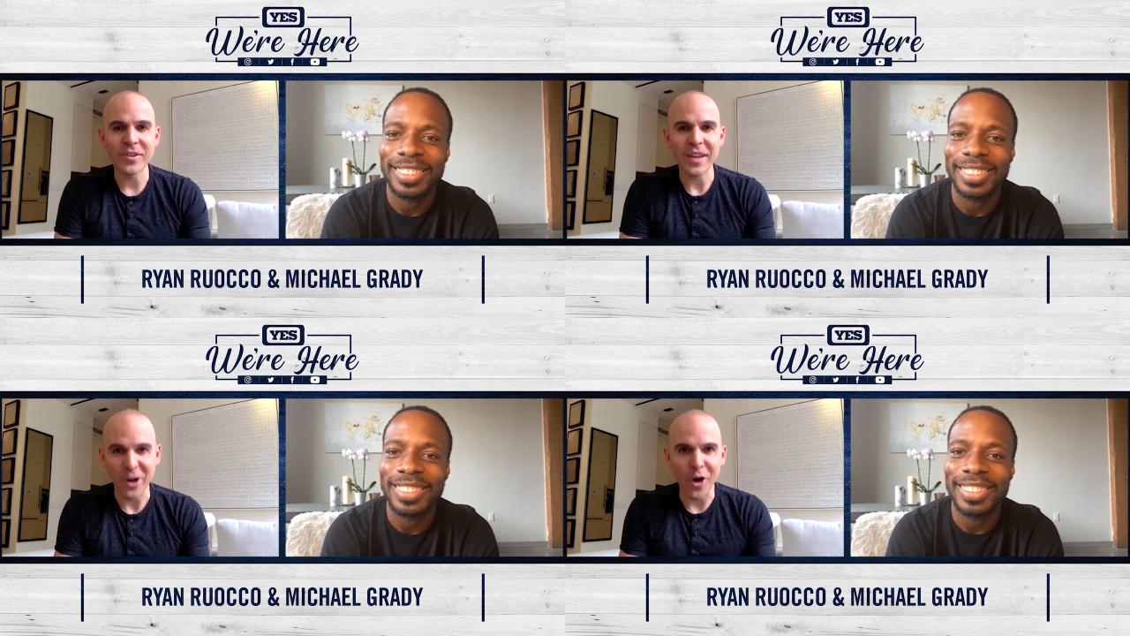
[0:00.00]

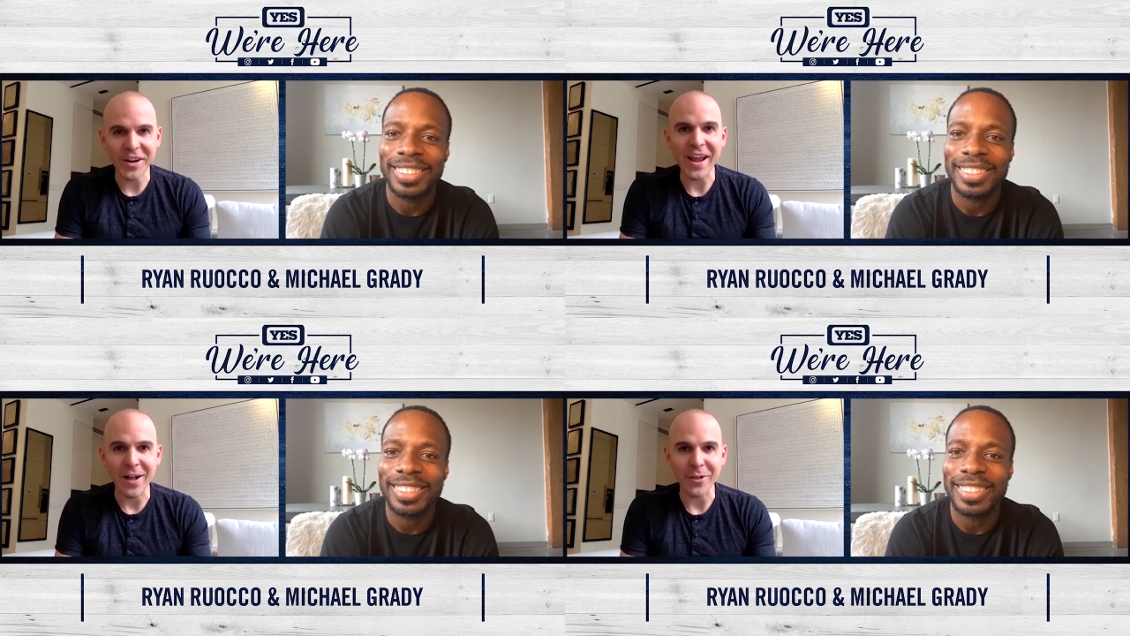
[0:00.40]
Speaker 1: in art
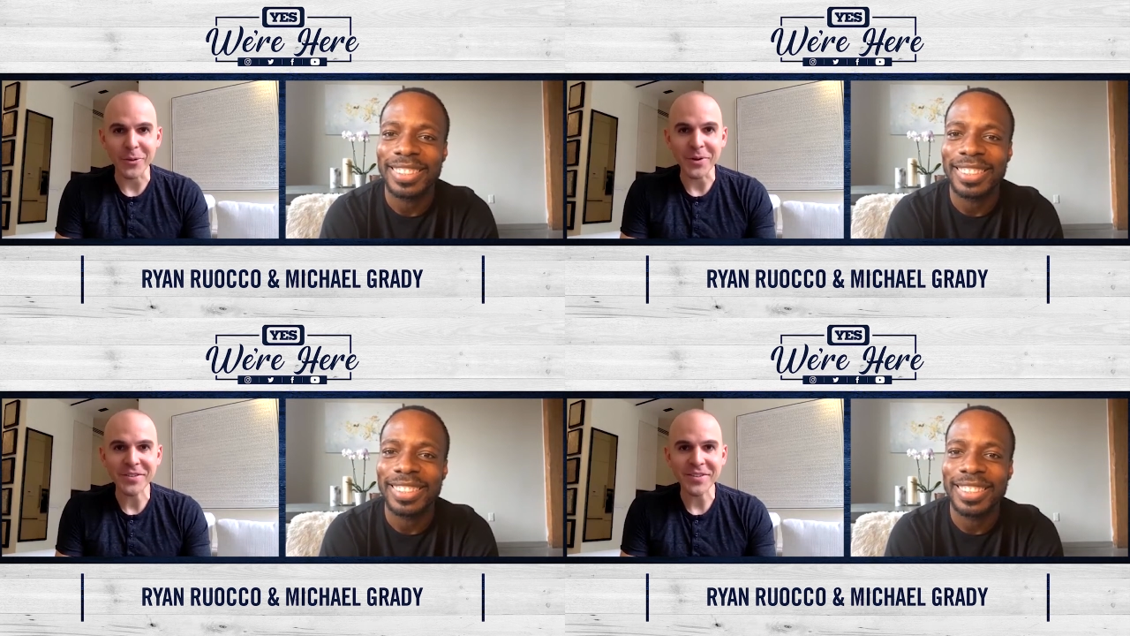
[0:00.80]

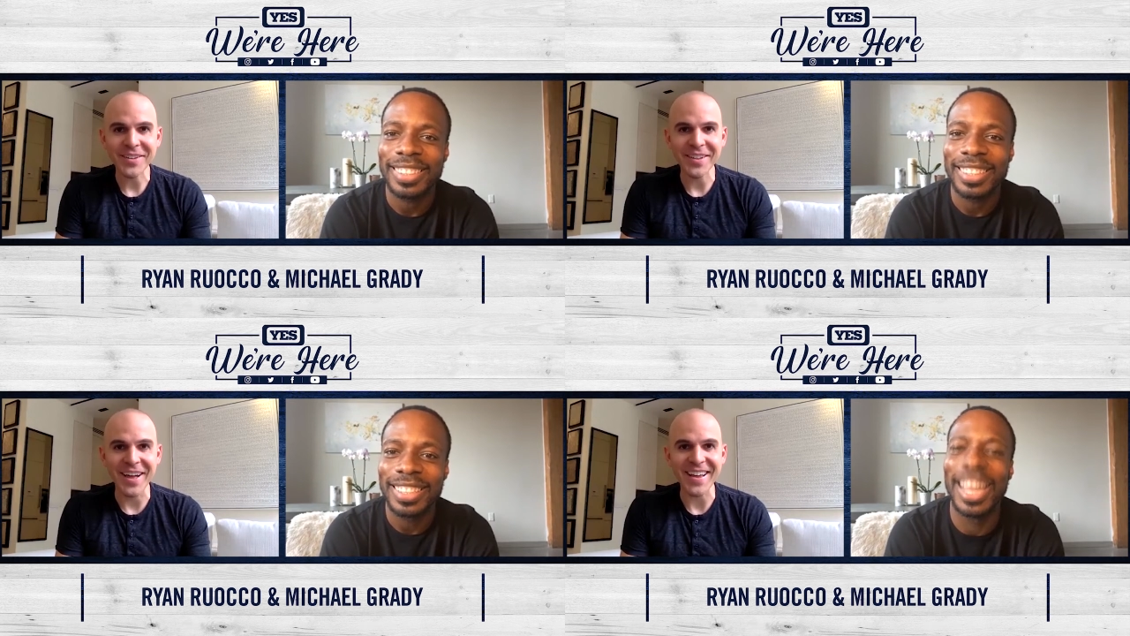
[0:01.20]
galleries.
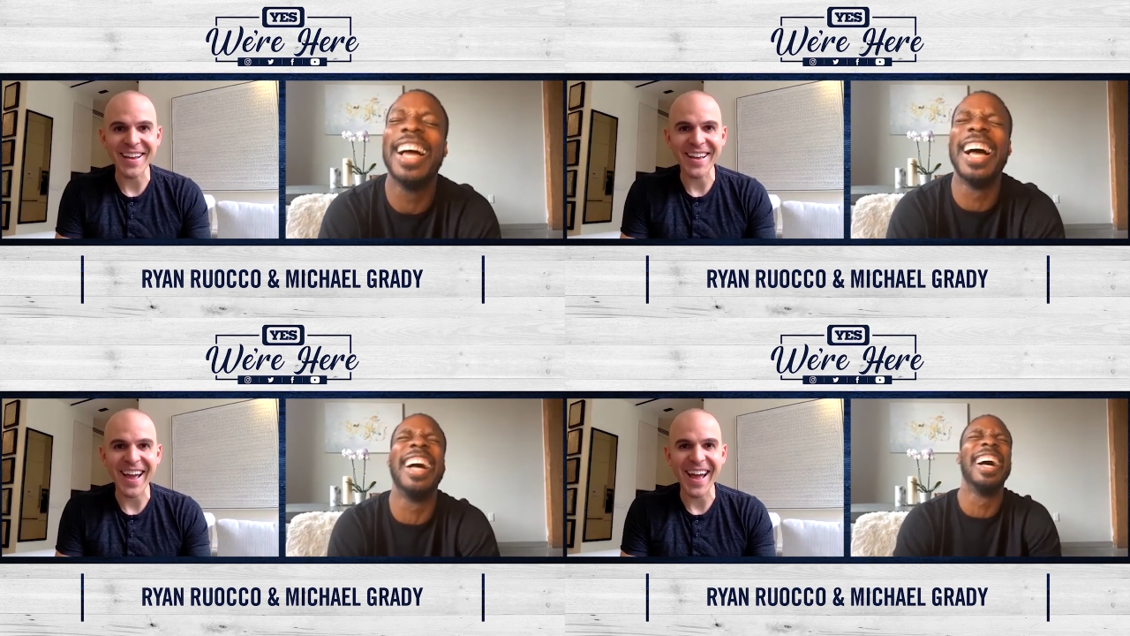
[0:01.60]
Like,
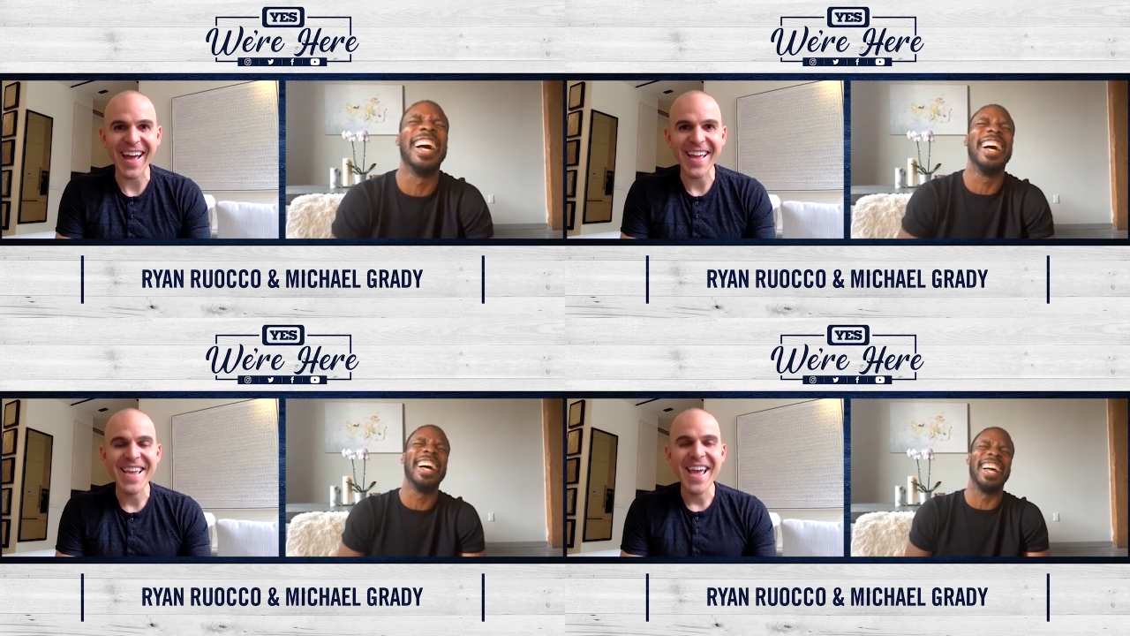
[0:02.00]

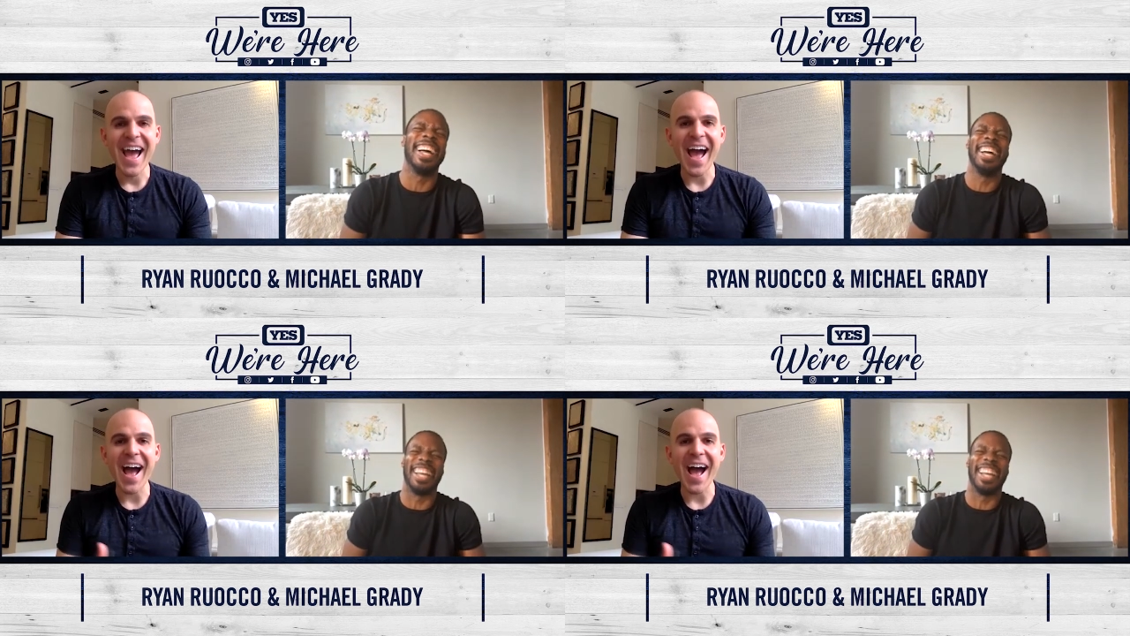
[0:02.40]
how,